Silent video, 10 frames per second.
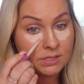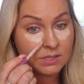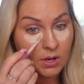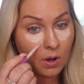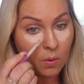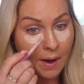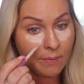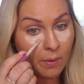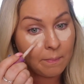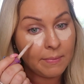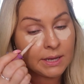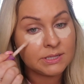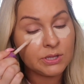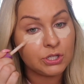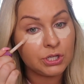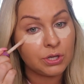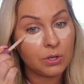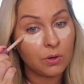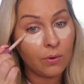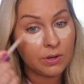so I will mix the
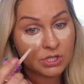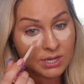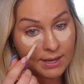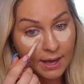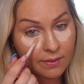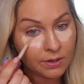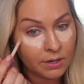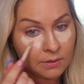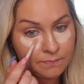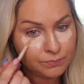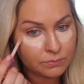two together